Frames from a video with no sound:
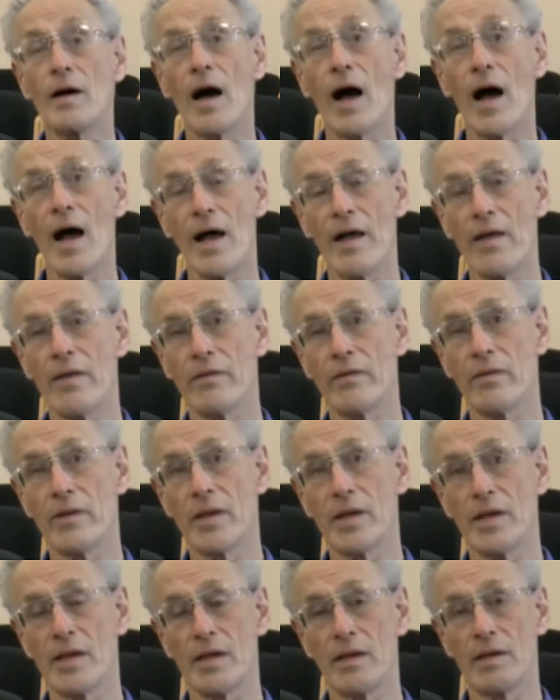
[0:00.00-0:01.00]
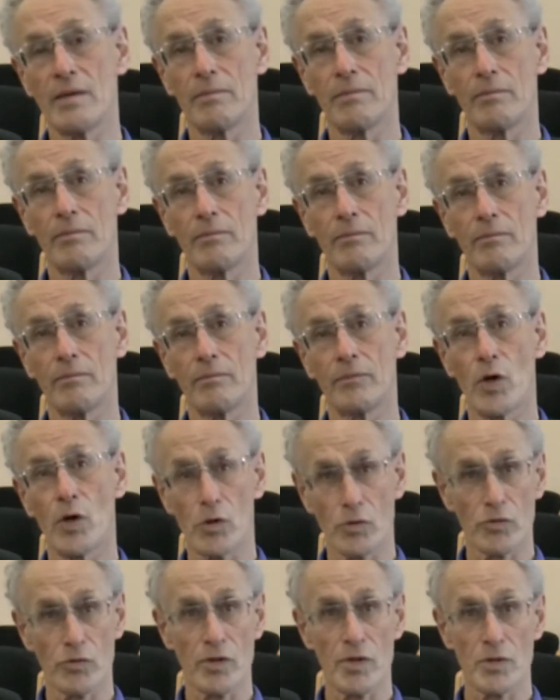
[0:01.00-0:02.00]
and the
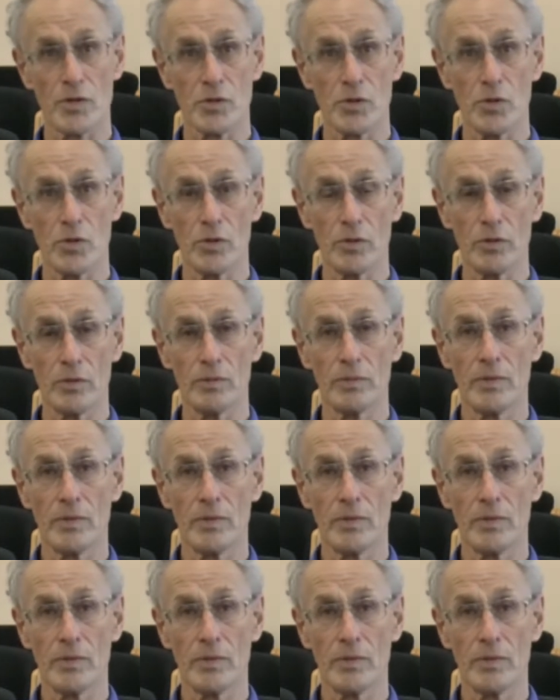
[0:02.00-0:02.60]
doctor I saw